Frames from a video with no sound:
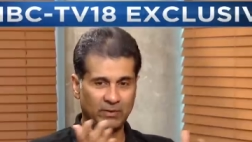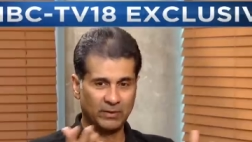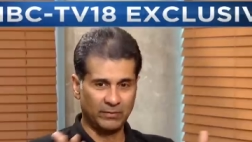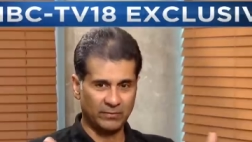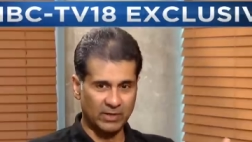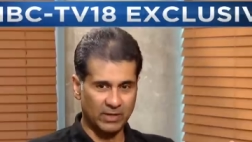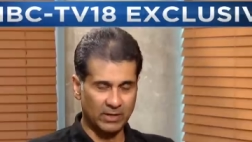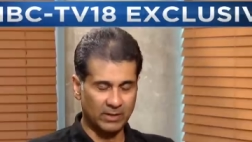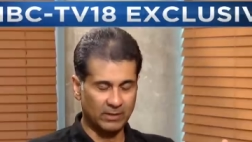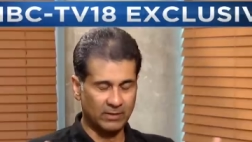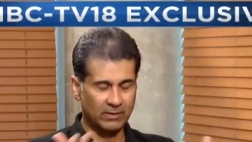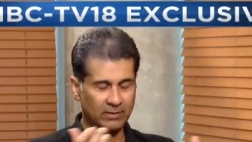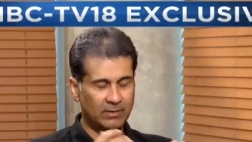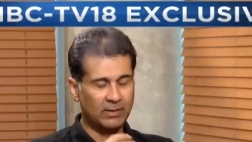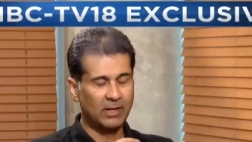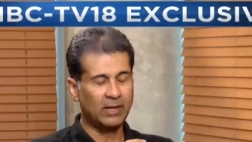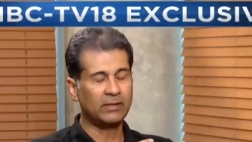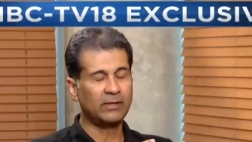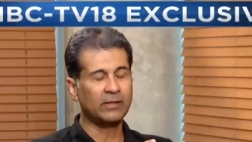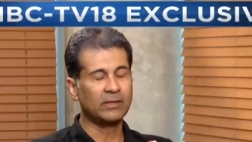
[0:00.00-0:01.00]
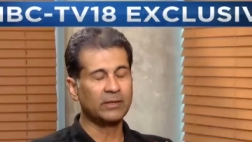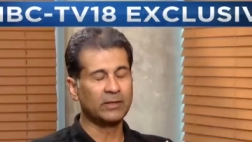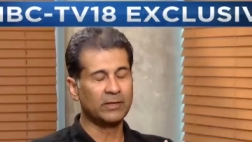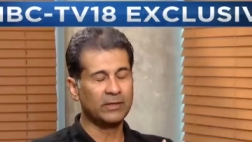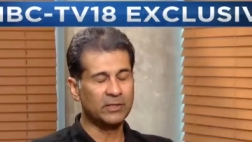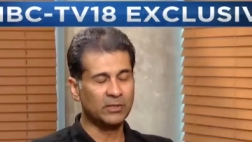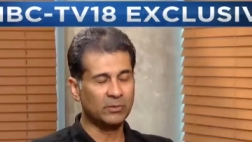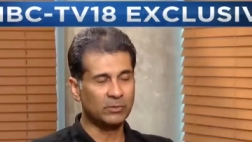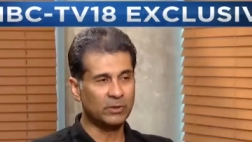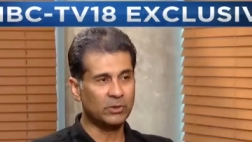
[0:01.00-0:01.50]
we've done, I think, a
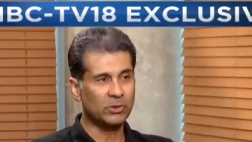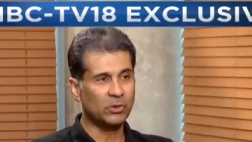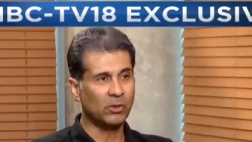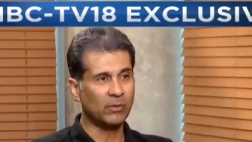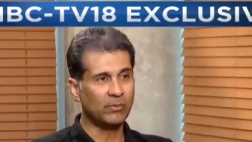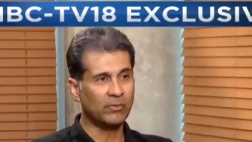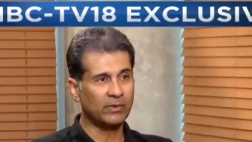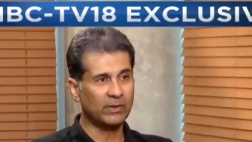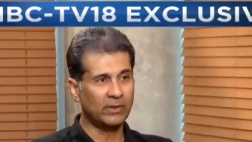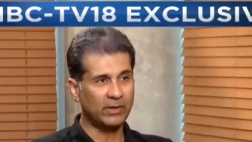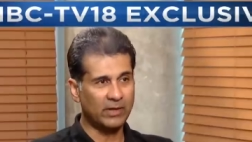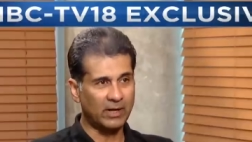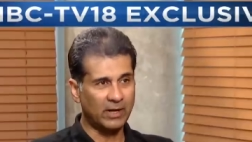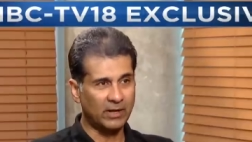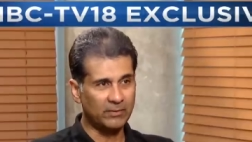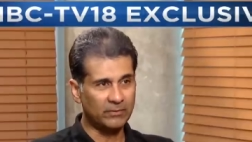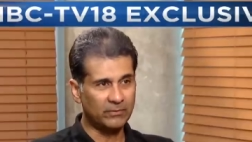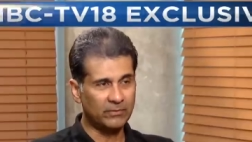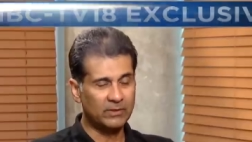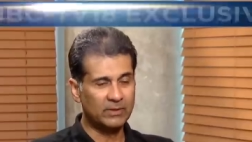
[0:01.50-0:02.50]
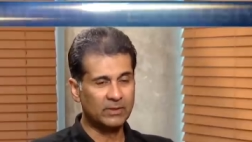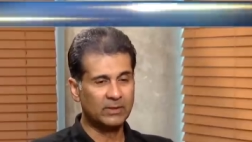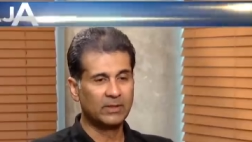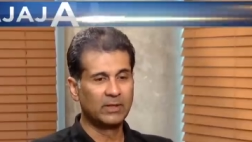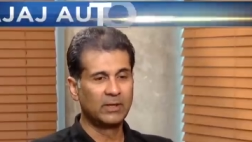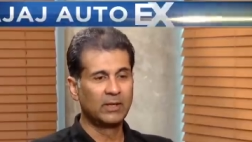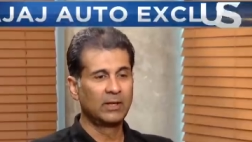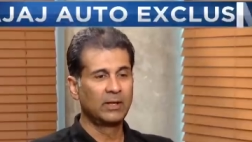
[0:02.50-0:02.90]
reasonable job with the Triumphs.